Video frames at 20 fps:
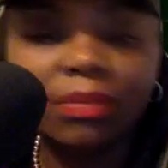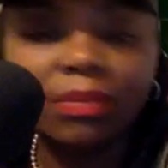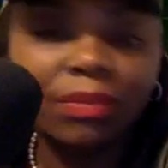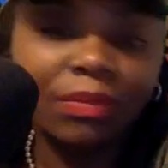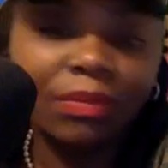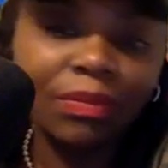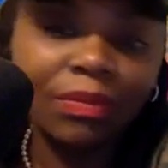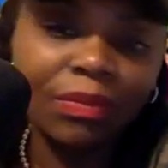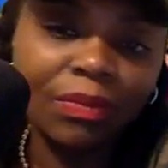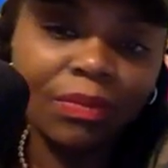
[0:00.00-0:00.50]

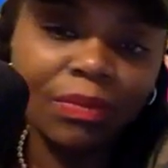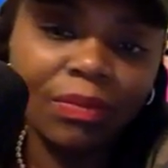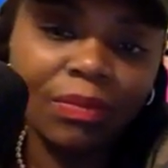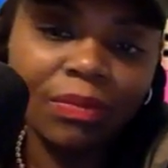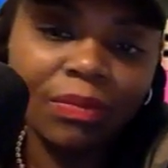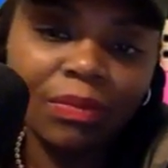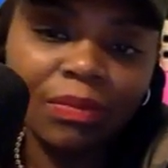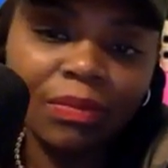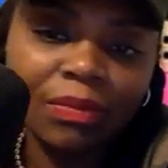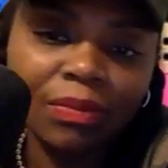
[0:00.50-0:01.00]

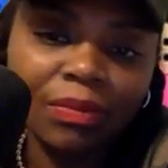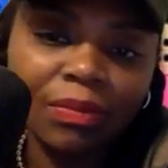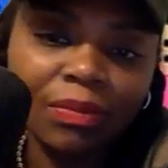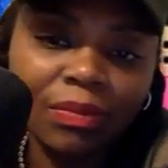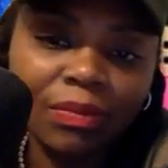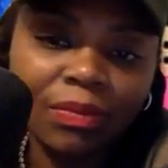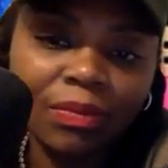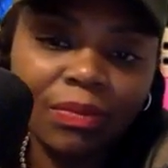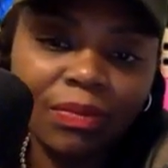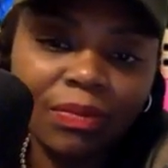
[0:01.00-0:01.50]

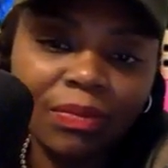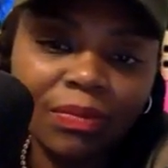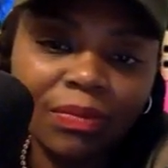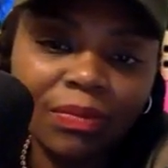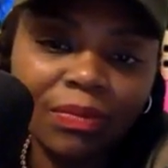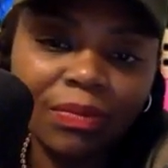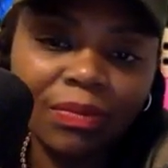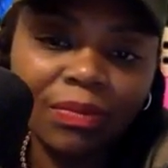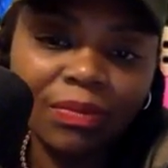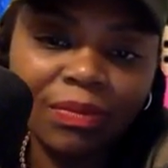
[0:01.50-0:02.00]

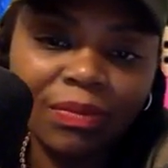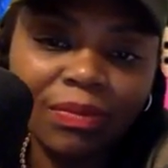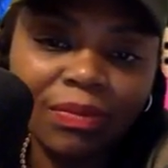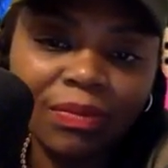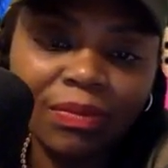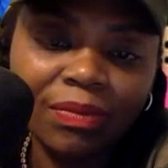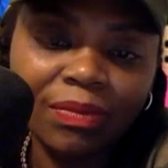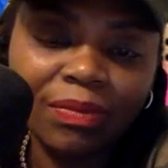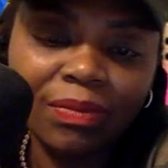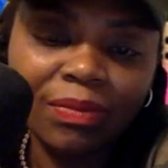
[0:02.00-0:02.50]

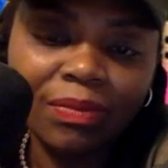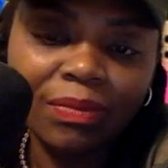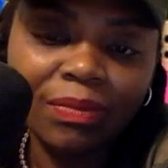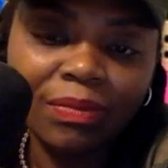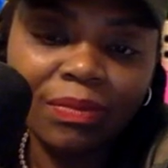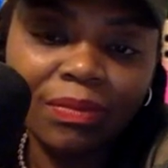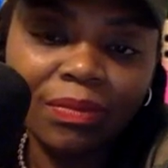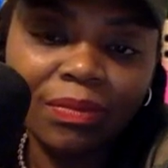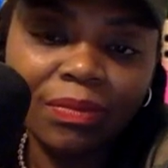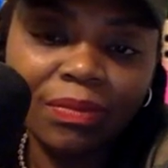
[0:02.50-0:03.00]

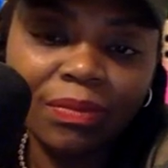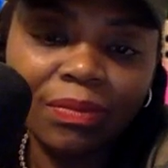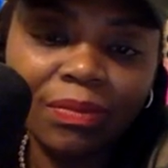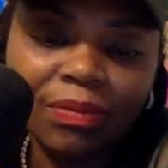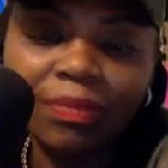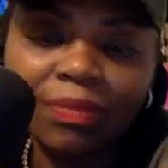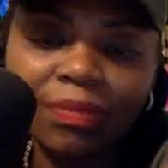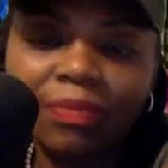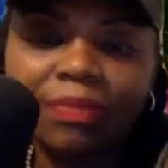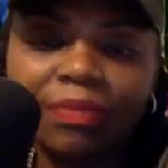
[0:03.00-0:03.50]

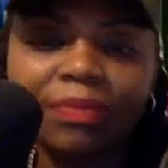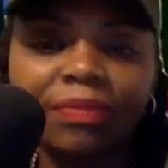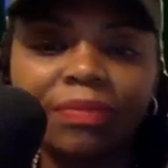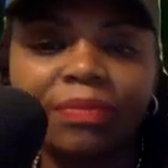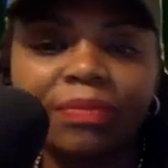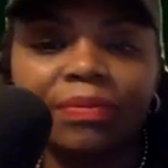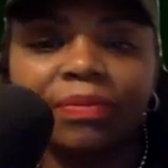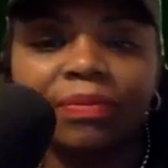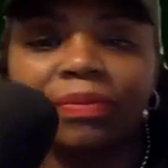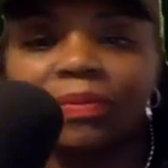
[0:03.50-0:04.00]

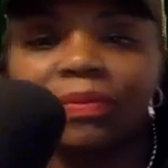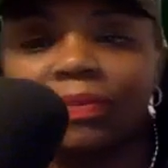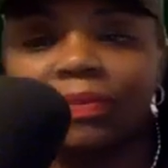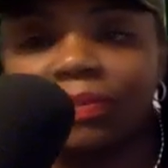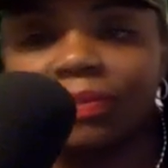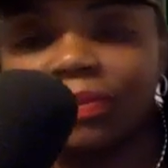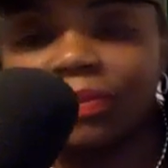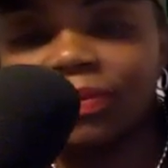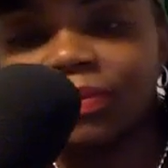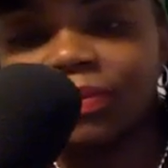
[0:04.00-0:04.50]

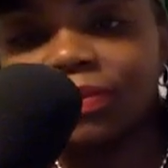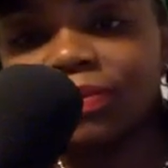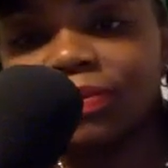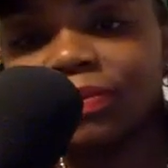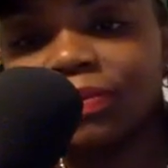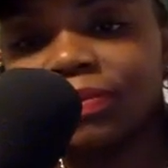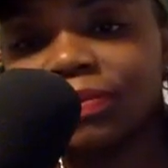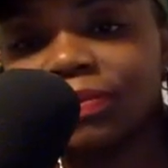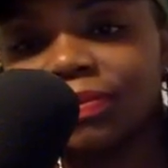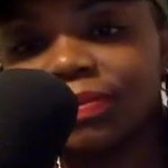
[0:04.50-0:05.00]

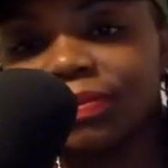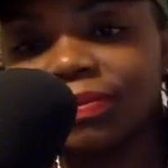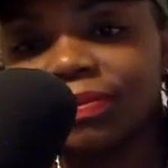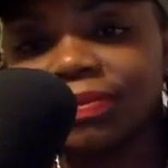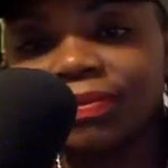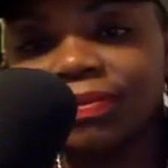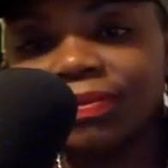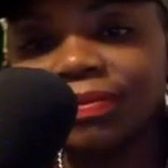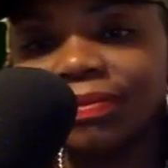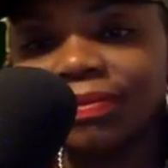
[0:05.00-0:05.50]

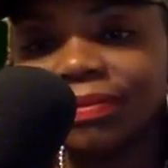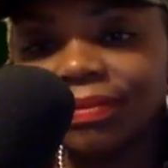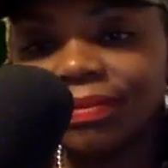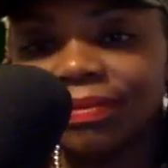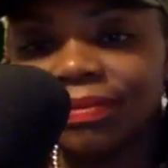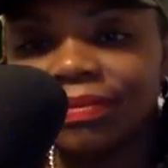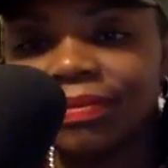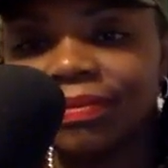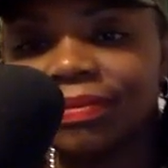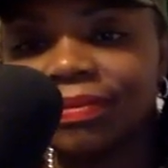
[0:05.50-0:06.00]

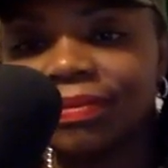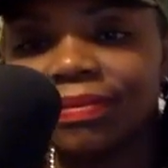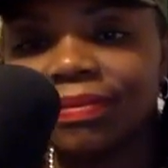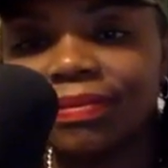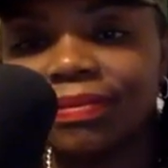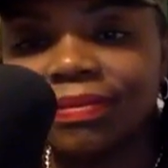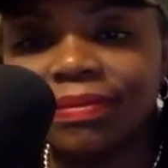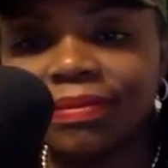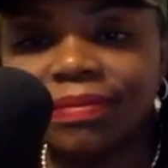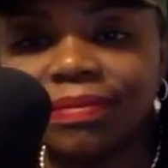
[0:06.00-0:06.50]

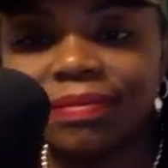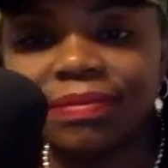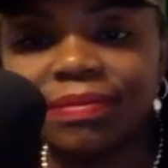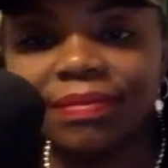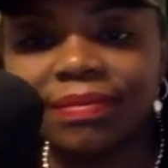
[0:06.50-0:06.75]
This person isn't speaking.